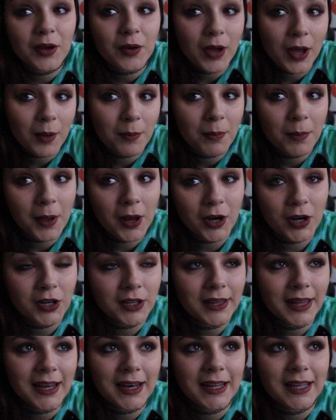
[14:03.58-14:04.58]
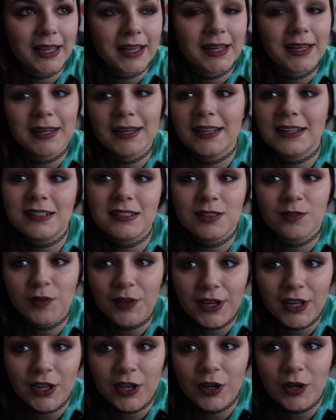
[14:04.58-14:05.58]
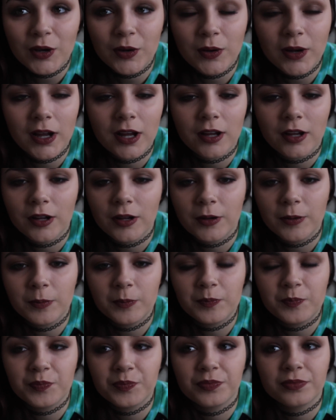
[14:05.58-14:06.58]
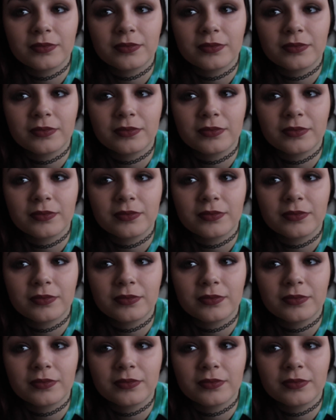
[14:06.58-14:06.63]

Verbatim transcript: i'll have better lighting in the next video um